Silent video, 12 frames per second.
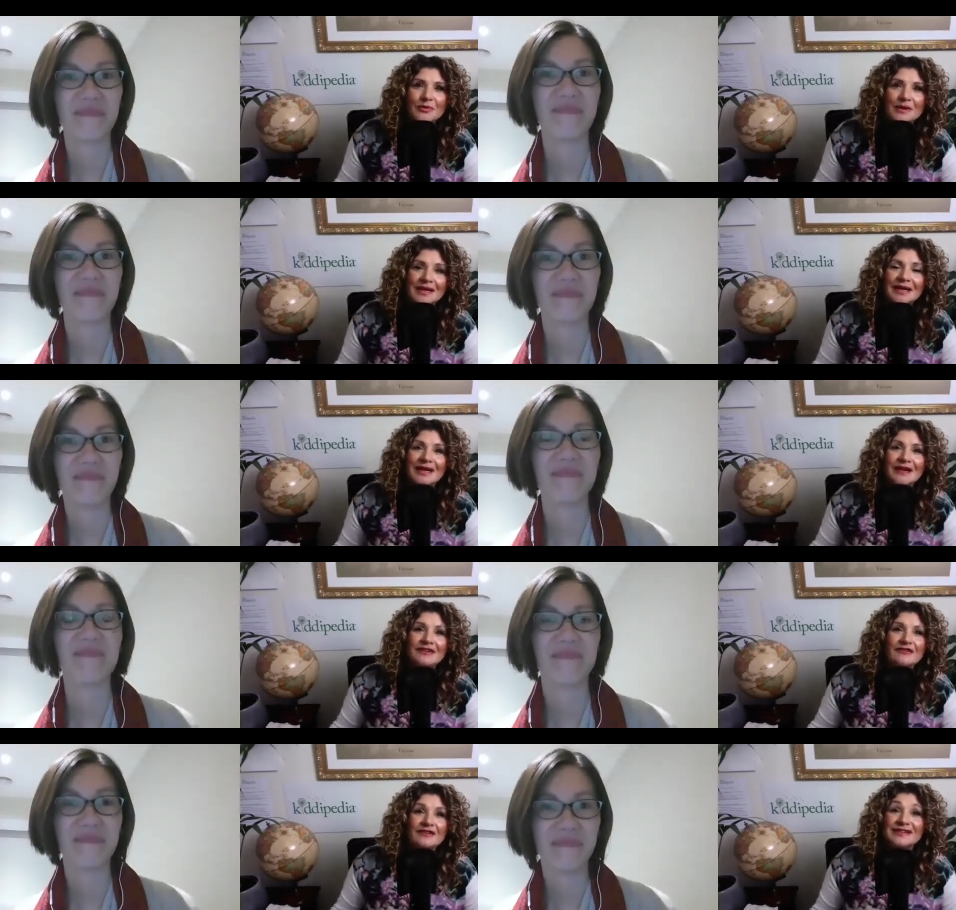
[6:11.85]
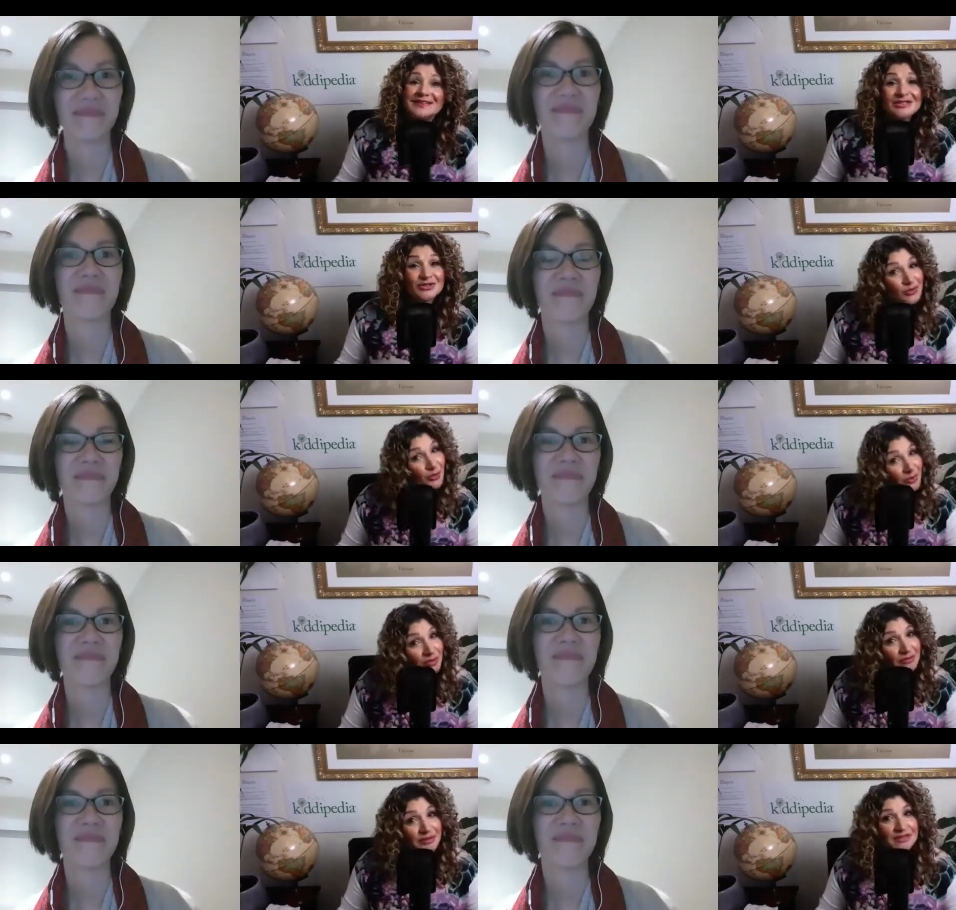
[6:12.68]
Speaker 1: But for an essential
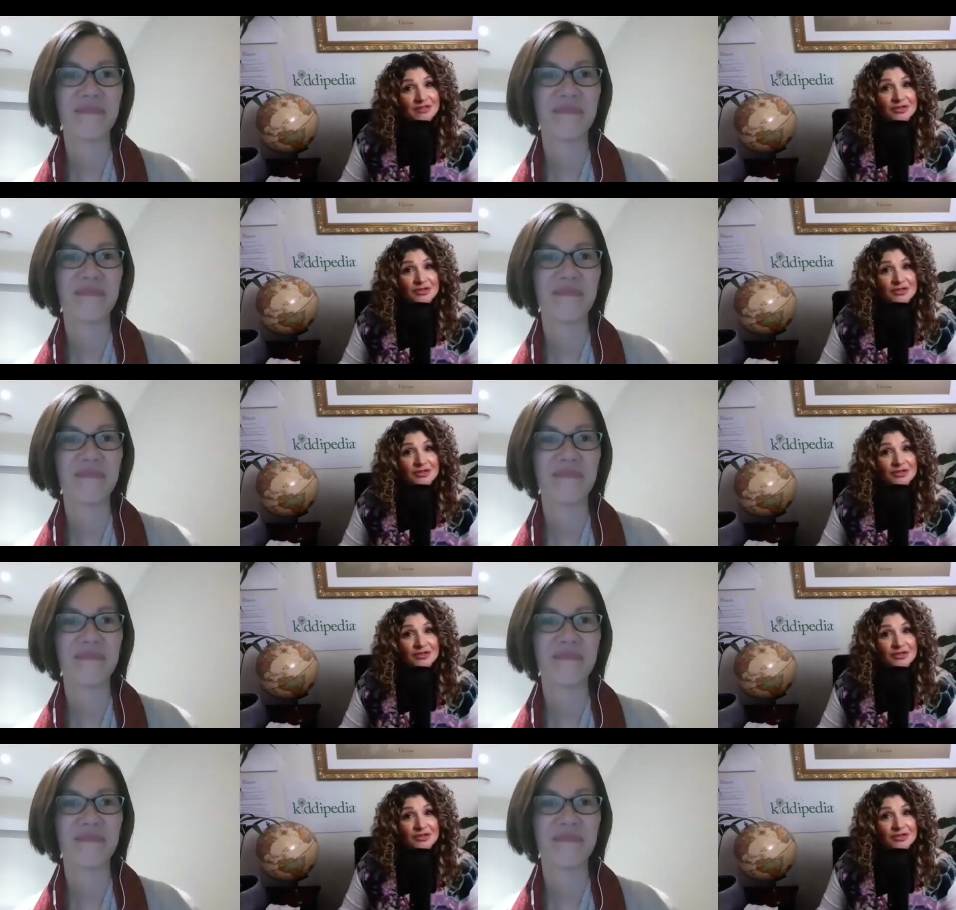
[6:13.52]
oil, it's